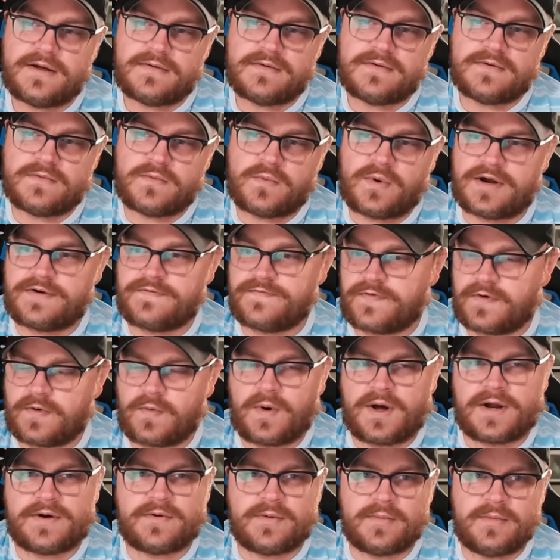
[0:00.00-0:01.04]

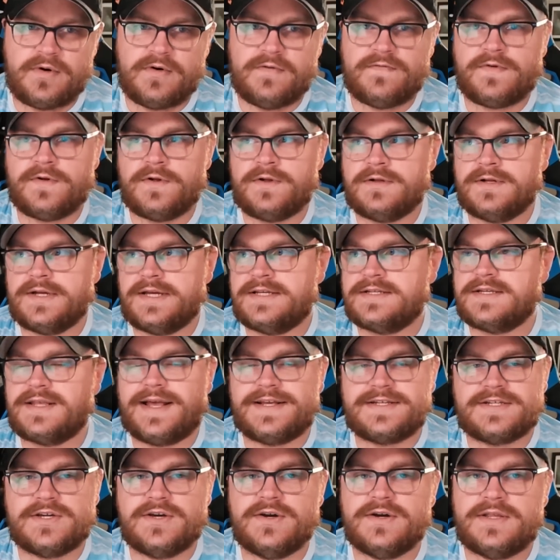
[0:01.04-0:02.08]
1-for-1 removal is
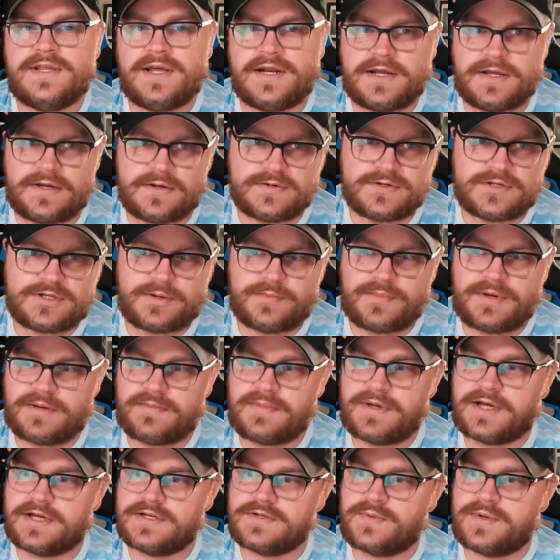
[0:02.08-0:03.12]
less good than it used to be
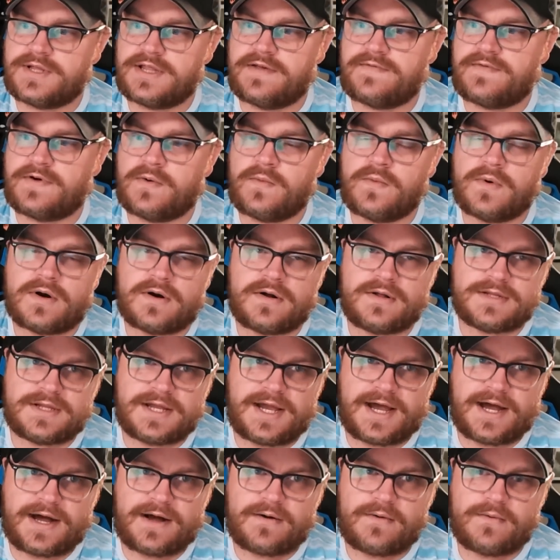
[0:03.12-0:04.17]
because we live in a world
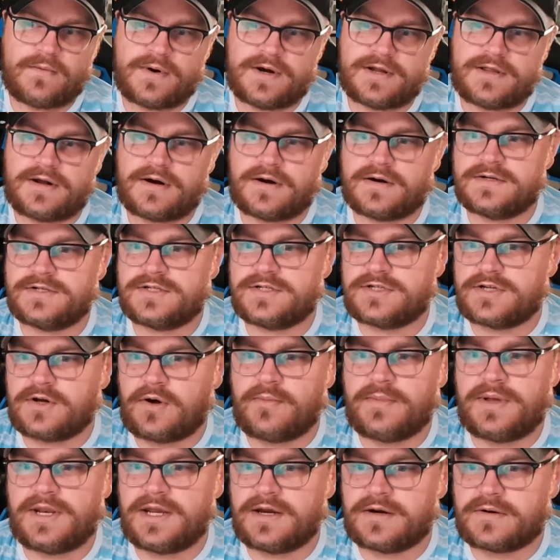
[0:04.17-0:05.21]
now where there are
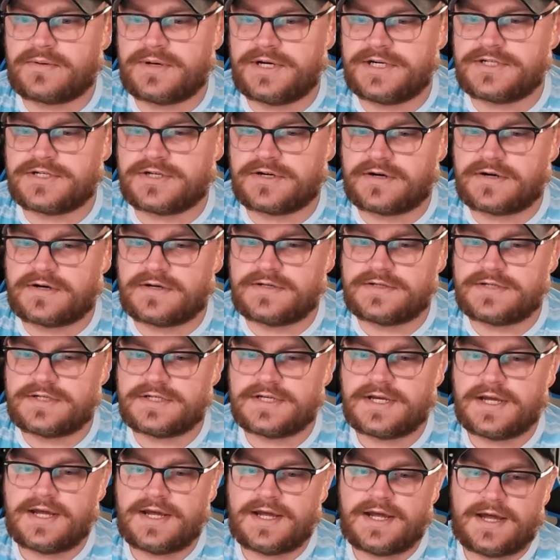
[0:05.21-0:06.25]
so many
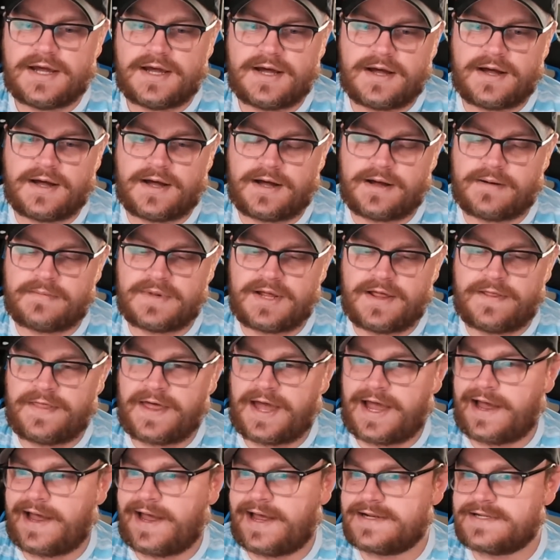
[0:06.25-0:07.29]
creatures
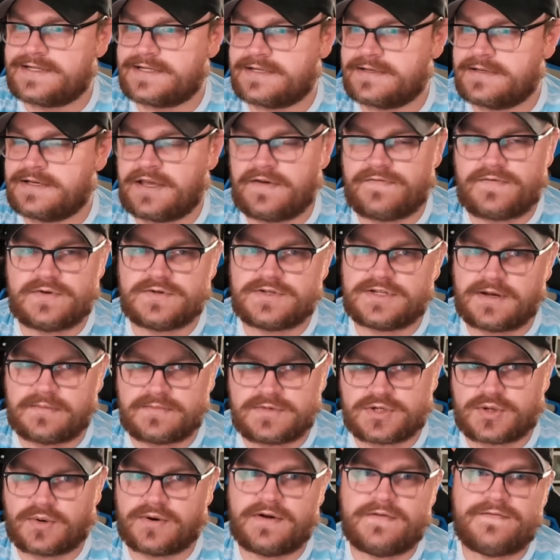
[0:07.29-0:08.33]
that give you some
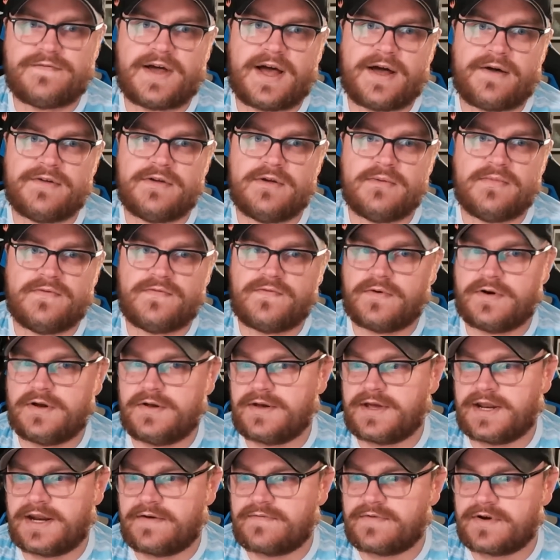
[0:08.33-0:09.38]
sort of value before you
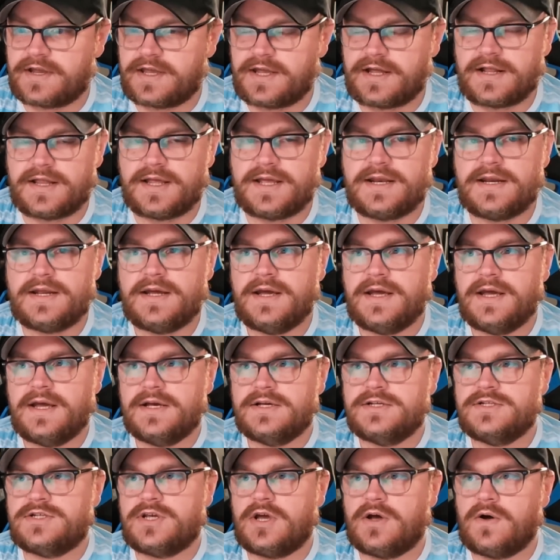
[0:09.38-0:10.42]
can ever kill it.
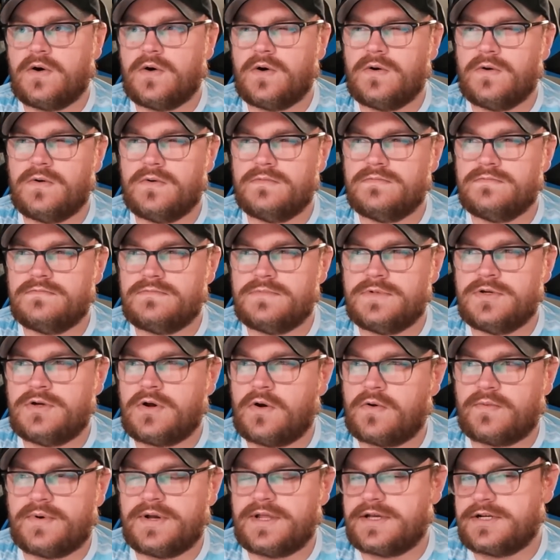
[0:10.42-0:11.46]
So you
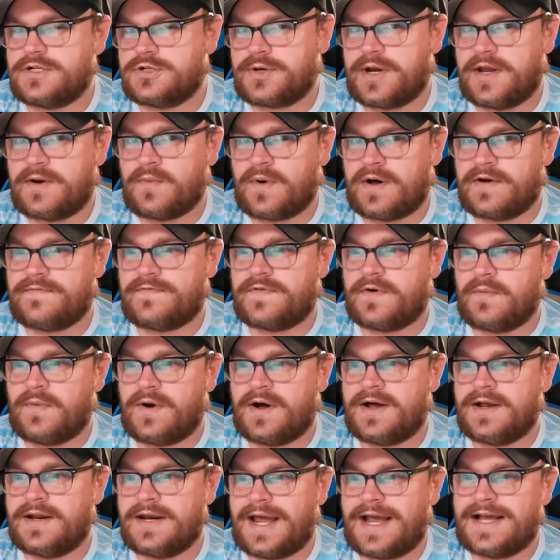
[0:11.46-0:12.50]
don't really trade
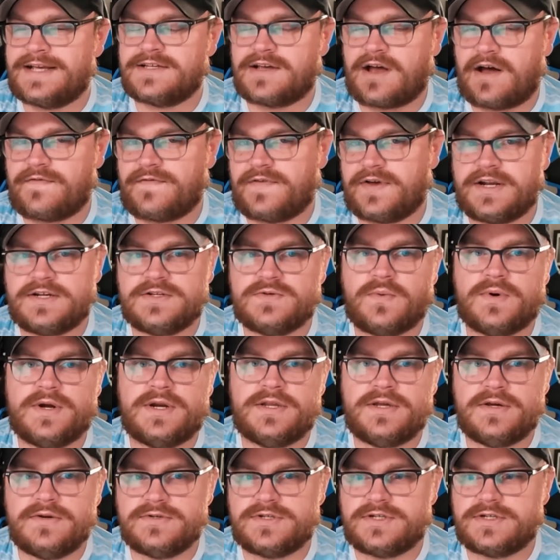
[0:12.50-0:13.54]
1-for-1 as often as
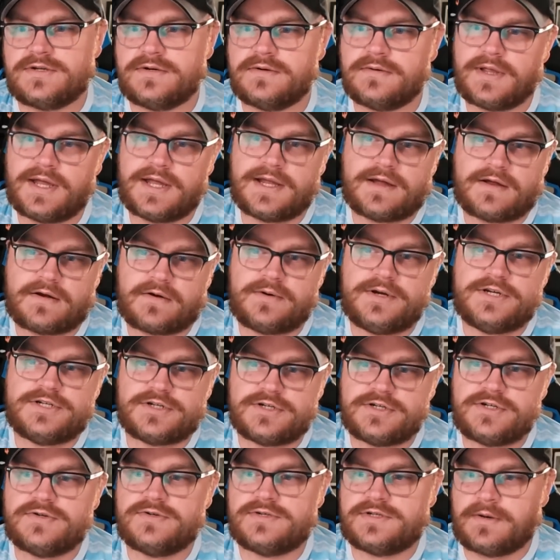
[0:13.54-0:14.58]
one used to.
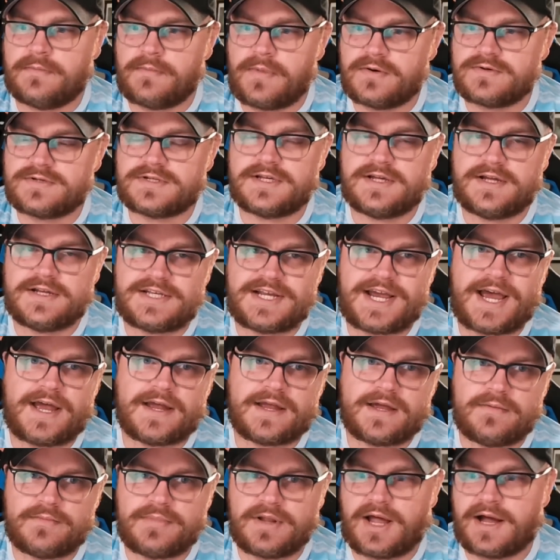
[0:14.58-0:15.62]
Creatures used to mostly
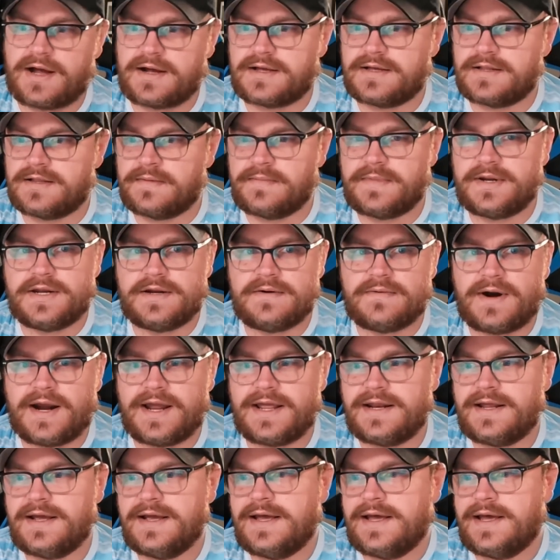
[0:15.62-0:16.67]
attack and block in limited,
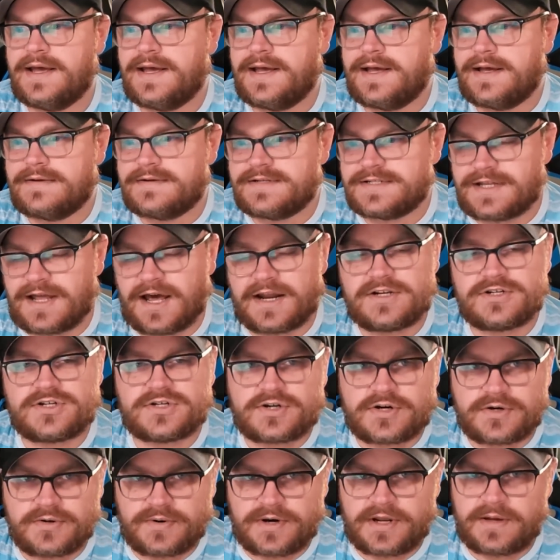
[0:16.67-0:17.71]
right? It's not as
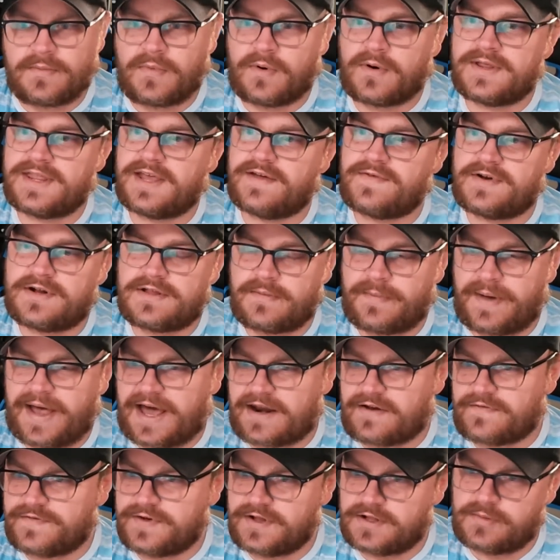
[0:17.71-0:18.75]
true anymore. They've entered the
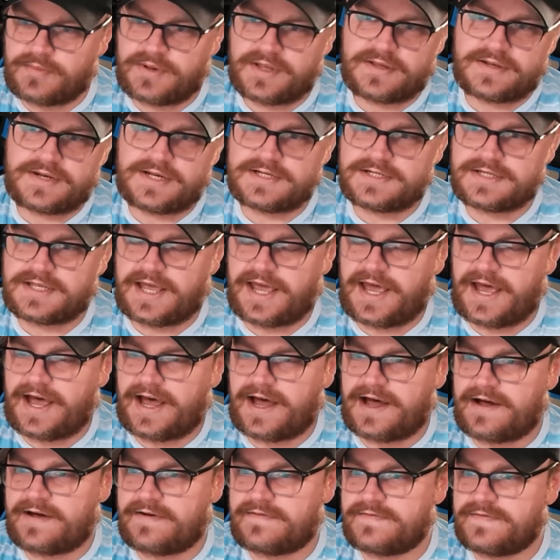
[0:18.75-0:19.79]
battlefield abilities. They
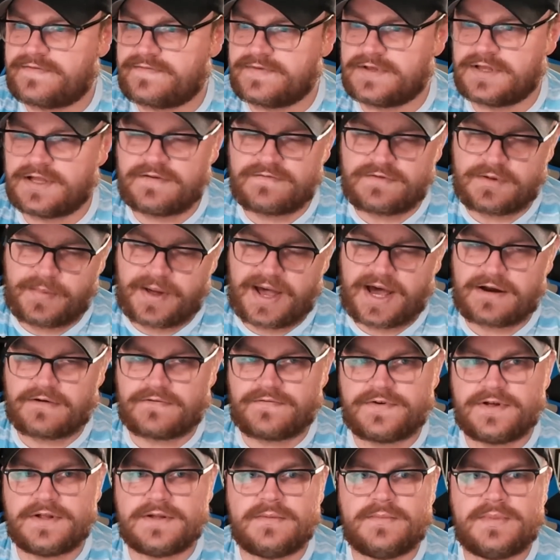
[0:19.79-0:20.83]
have leave the
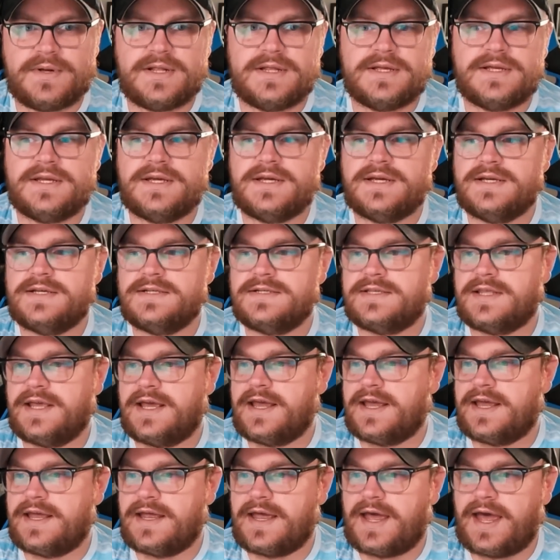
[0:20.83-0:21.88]
battlefield abilities.
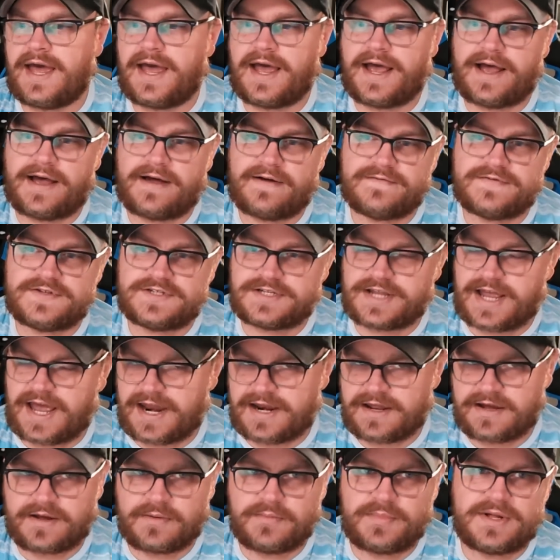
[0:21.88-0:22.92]
They have
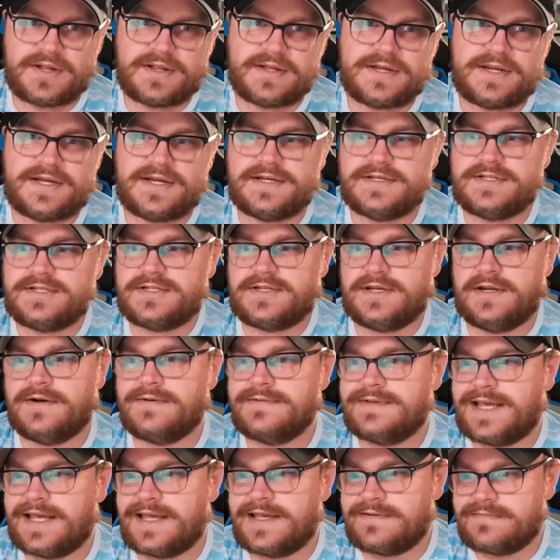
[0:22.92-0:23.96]
static abilities.
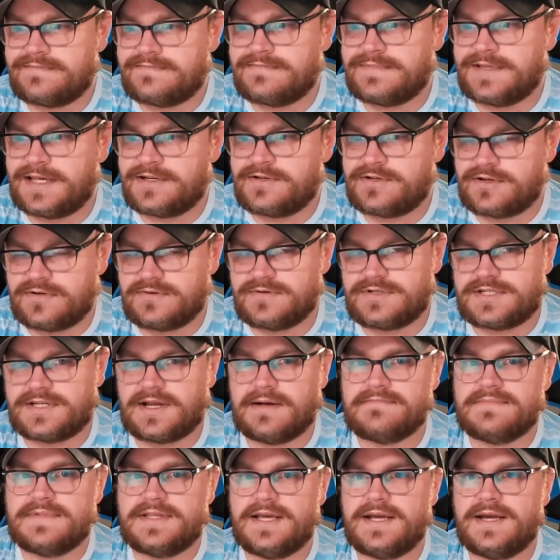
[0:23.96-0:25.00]
They do
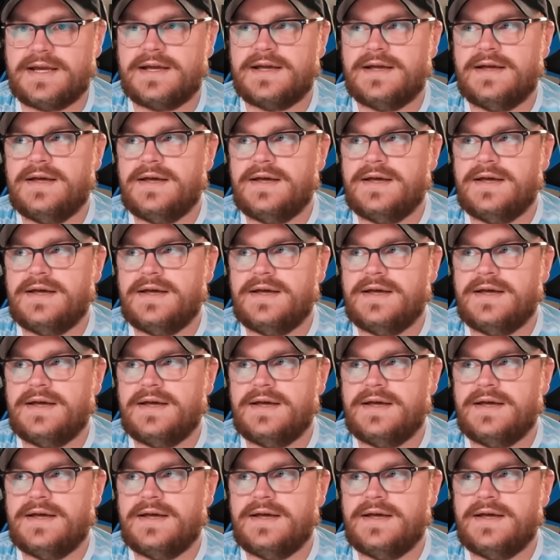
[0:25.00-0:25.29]
something